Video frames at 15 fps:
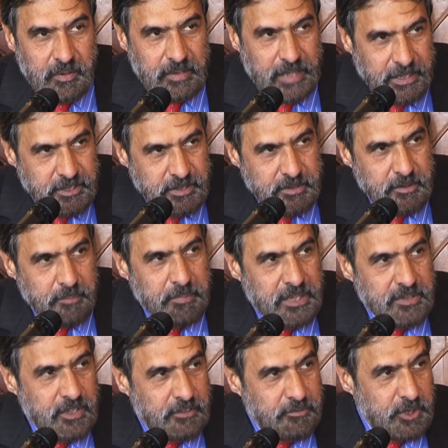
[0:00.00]
that's the
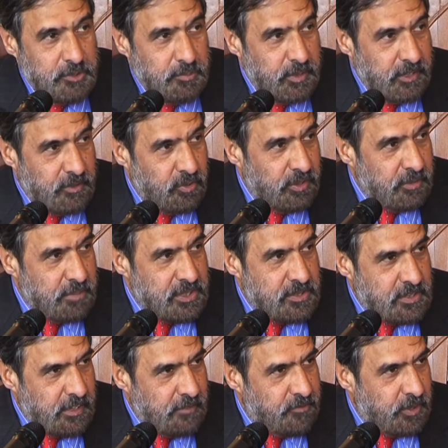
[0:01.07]
pace at which we are growing. But
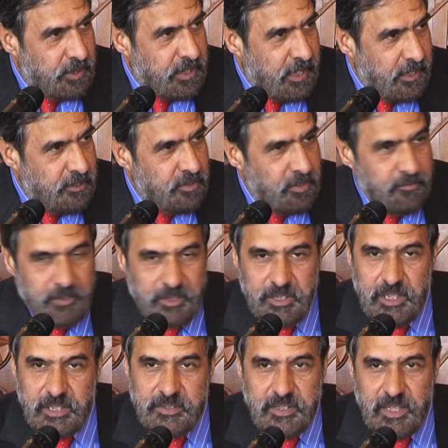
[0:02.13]
still, for a country of
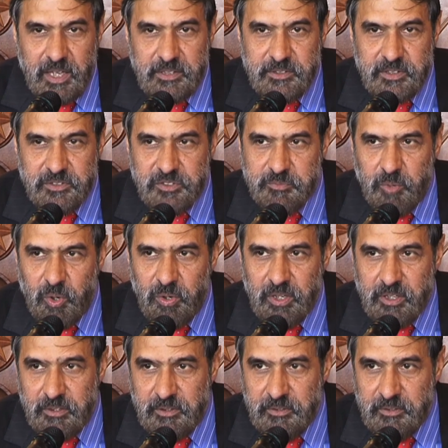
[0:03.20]
India's size, it's small.